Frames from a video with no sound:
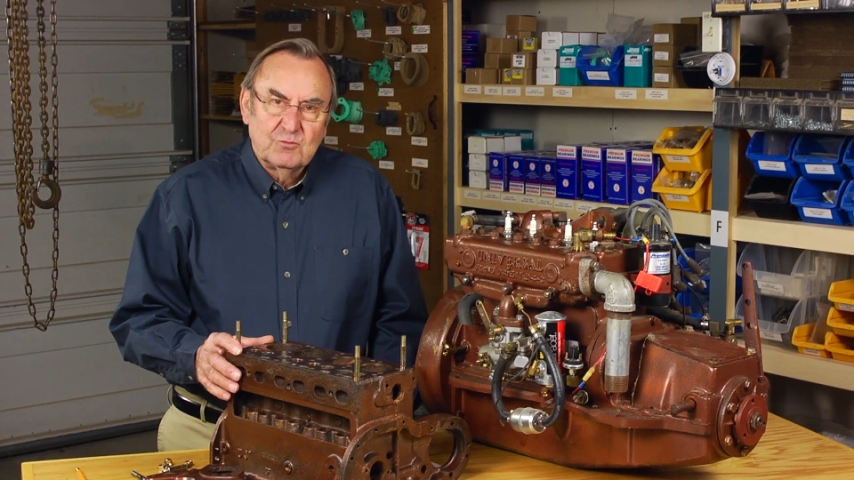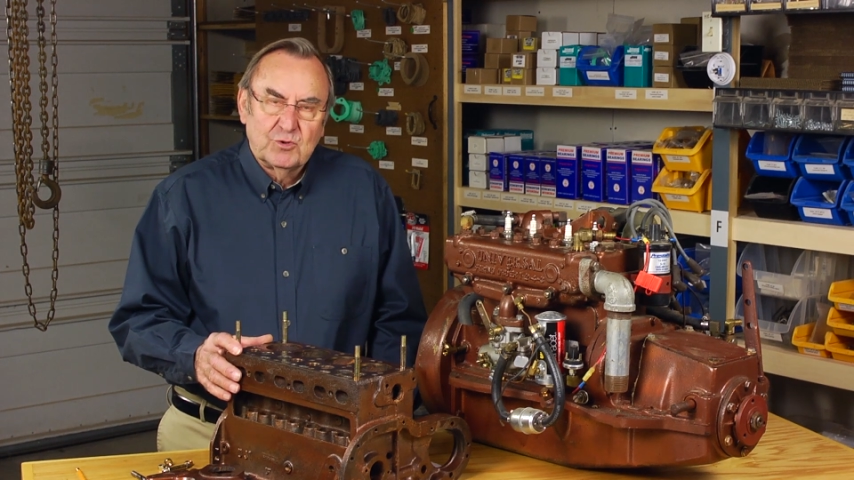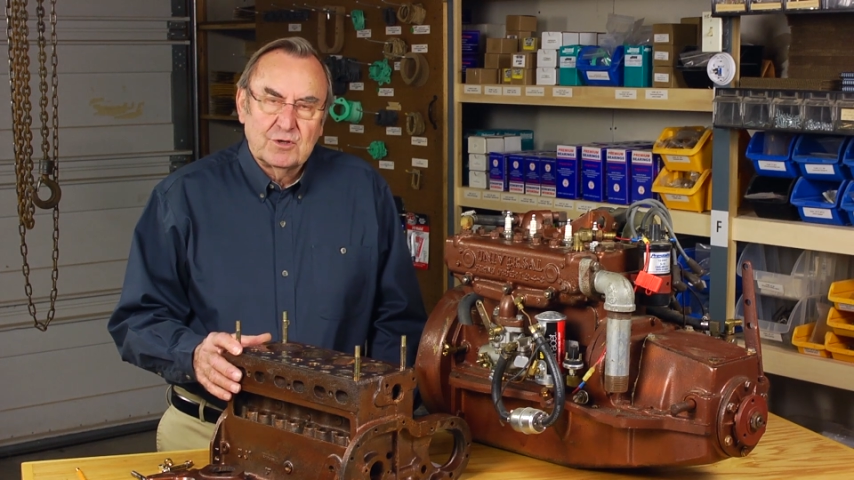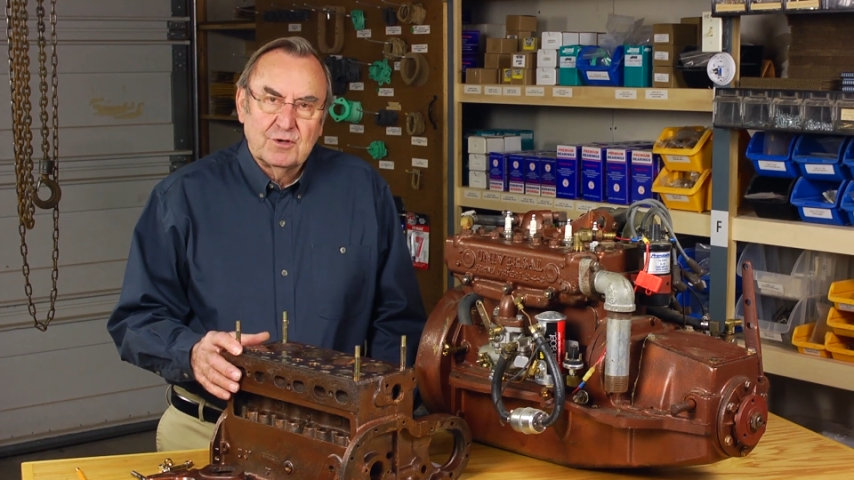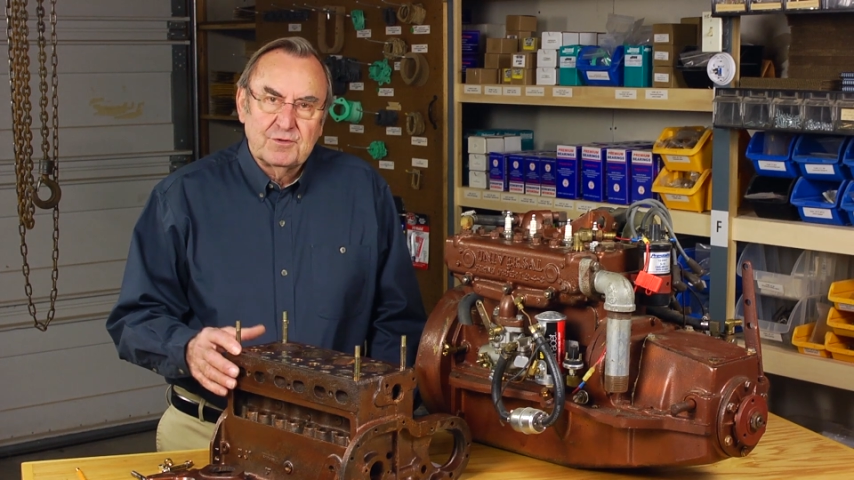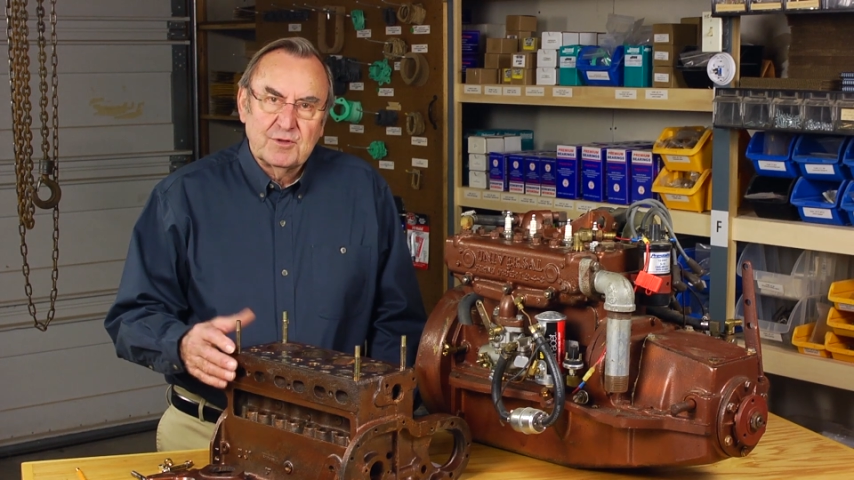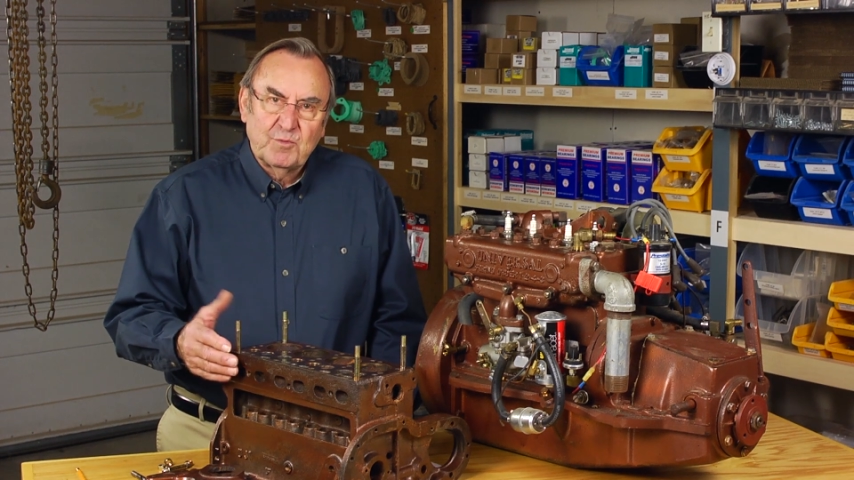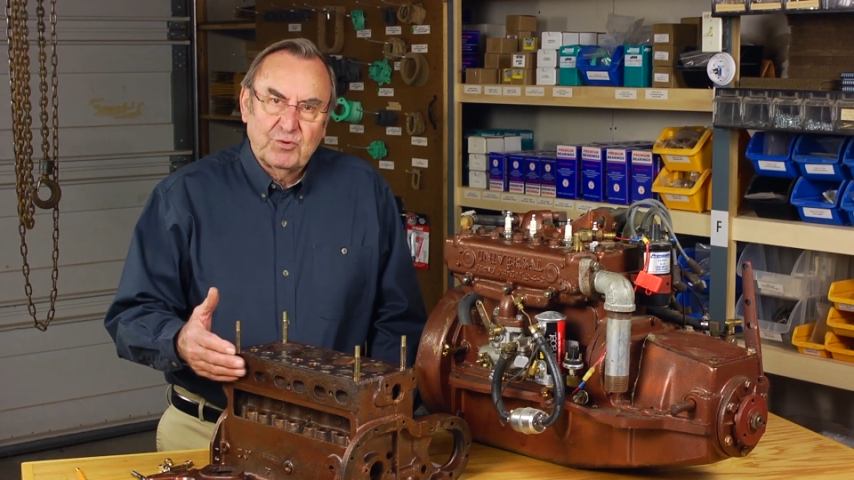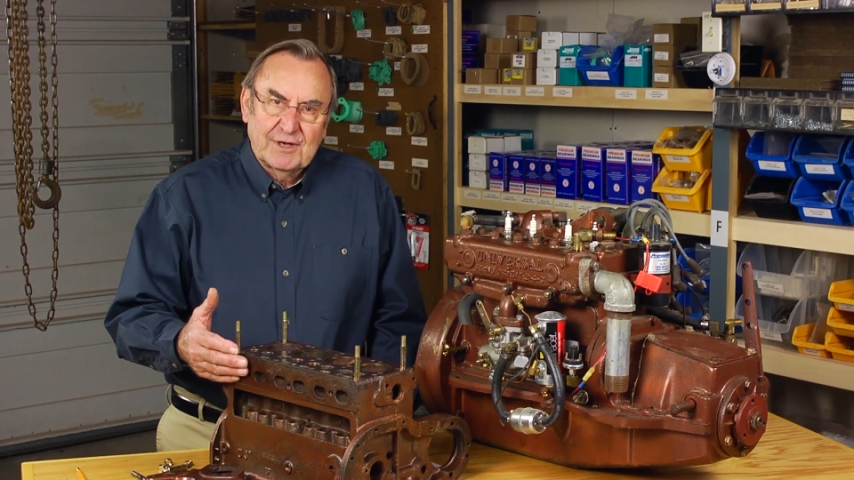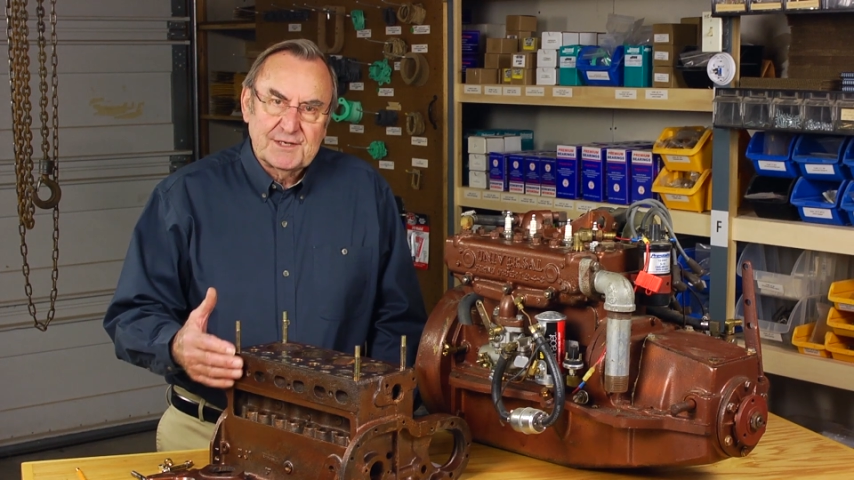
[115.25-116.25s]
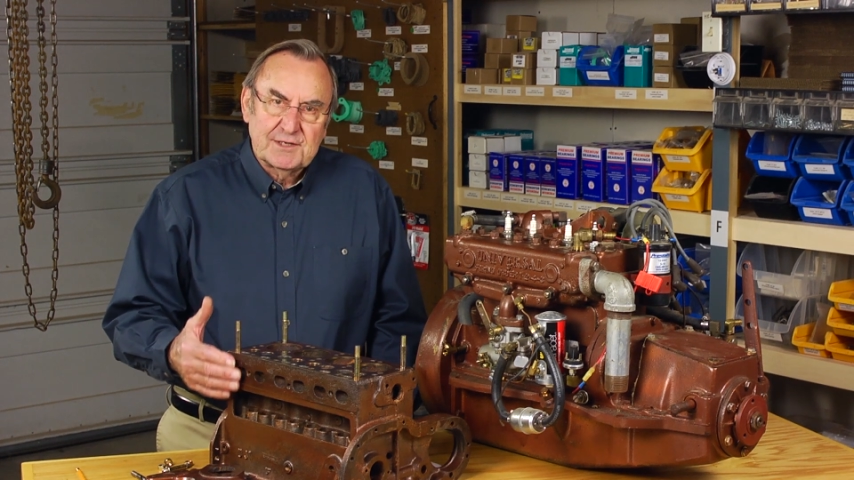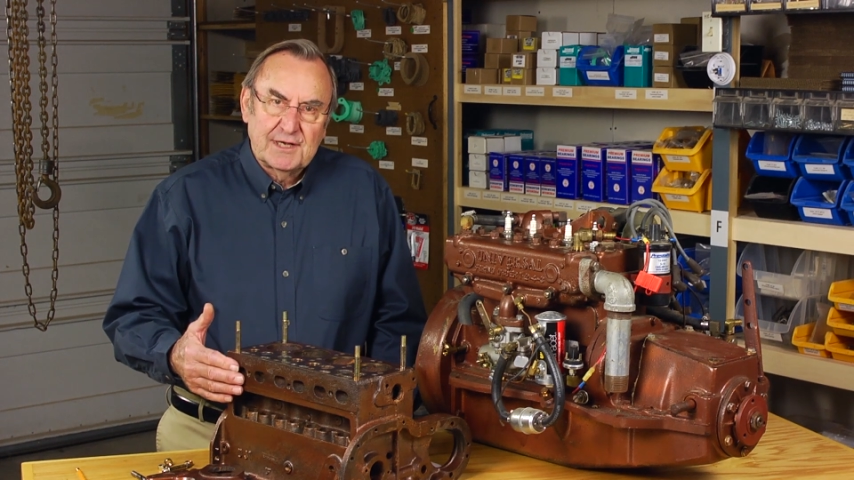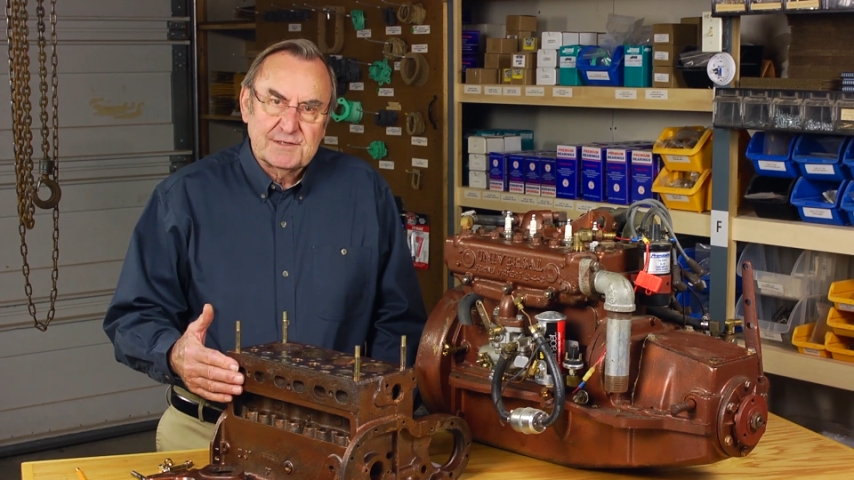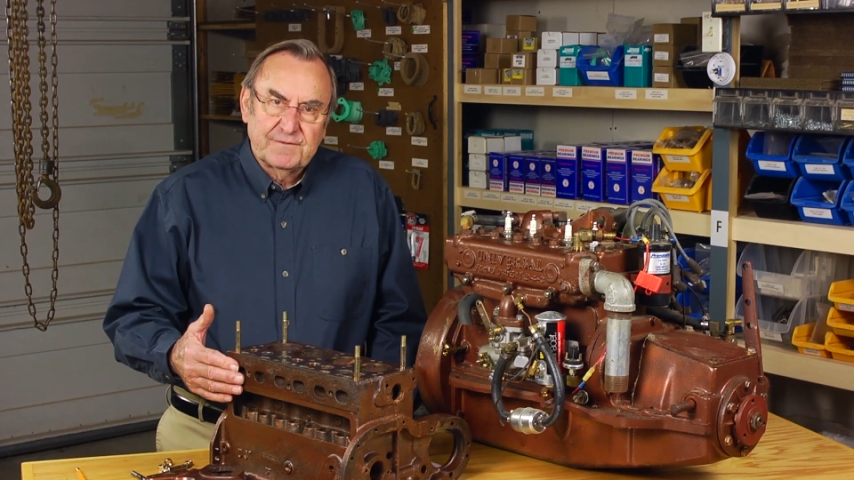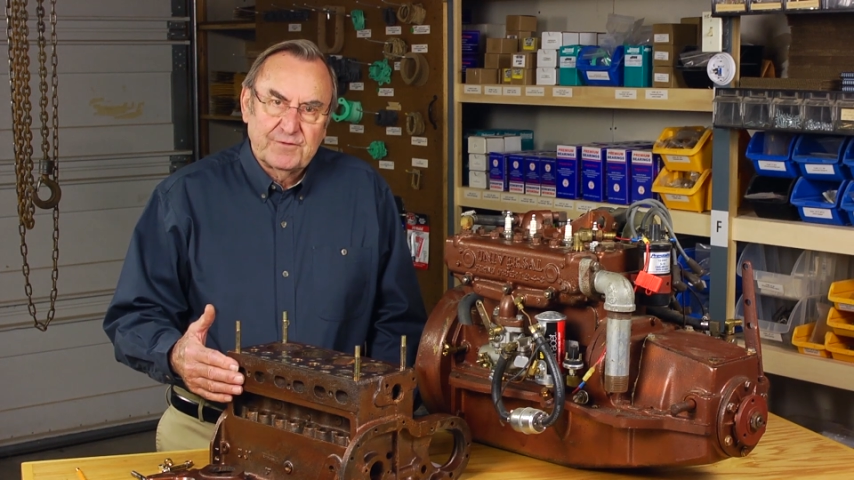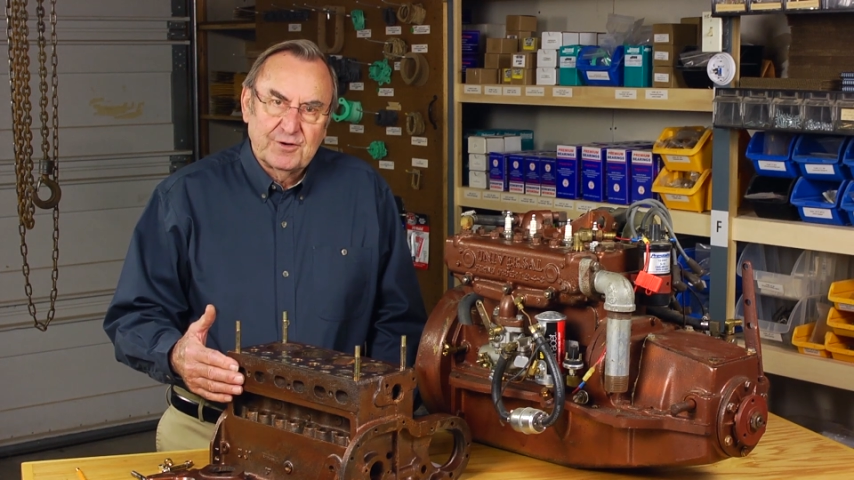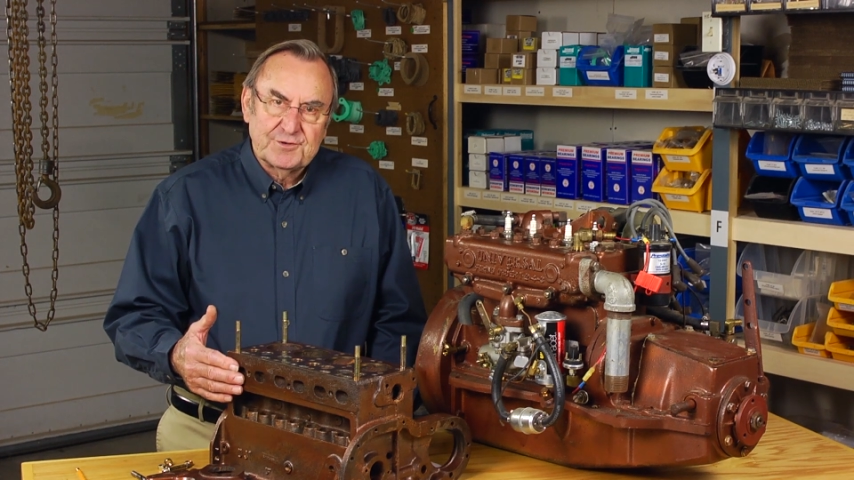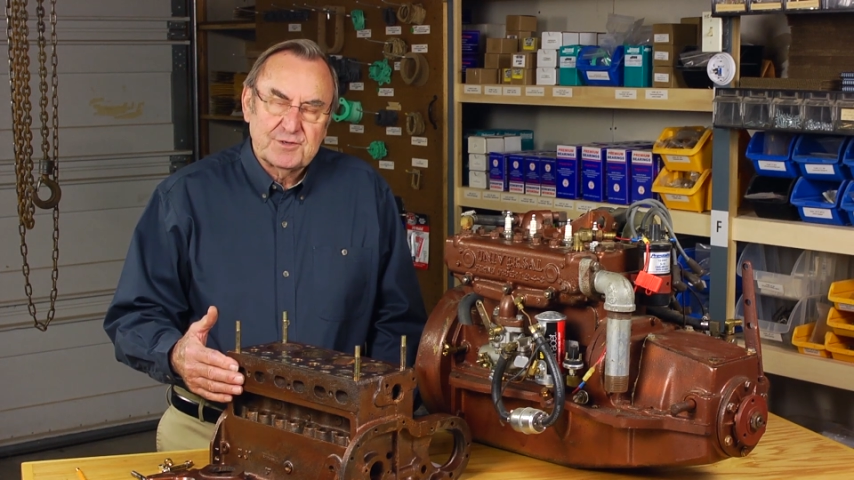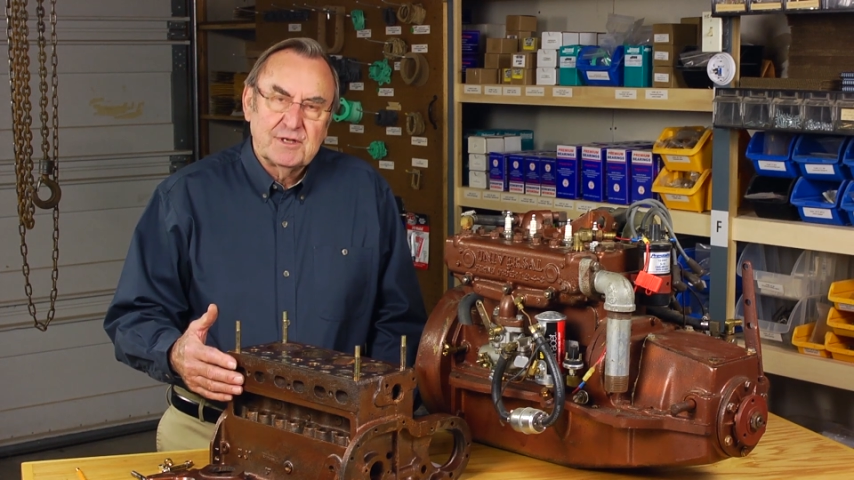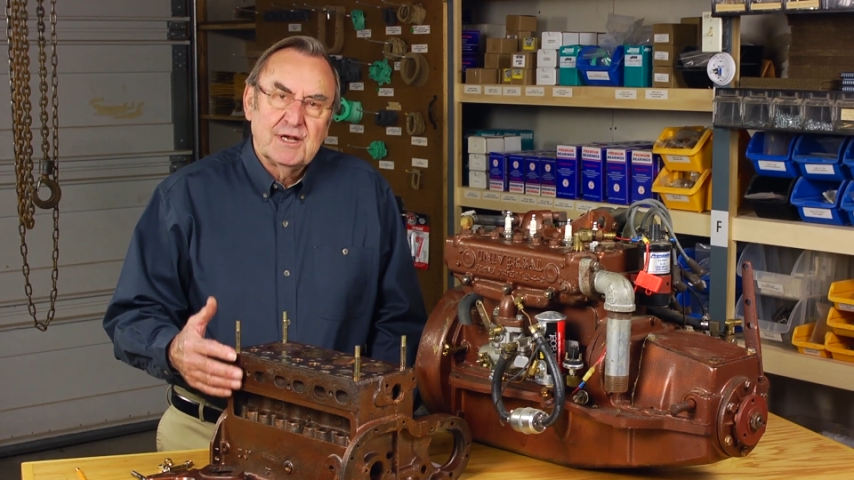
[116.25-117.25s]
we'll go through the process
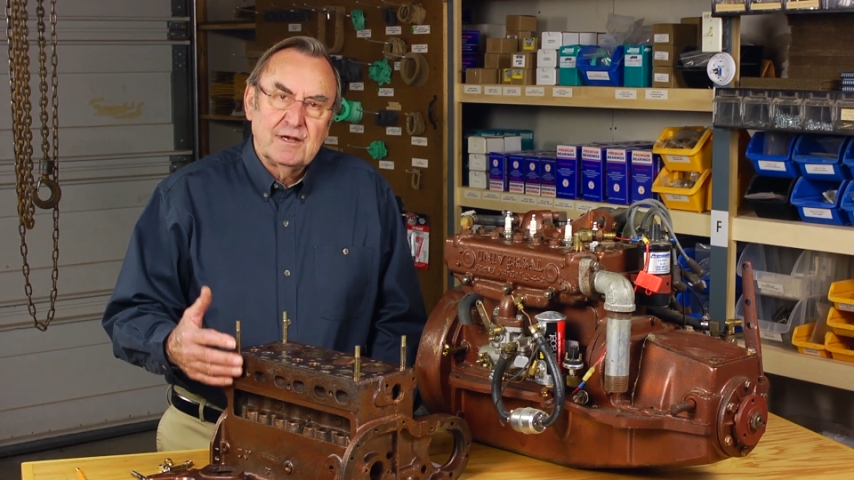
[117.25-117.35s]
first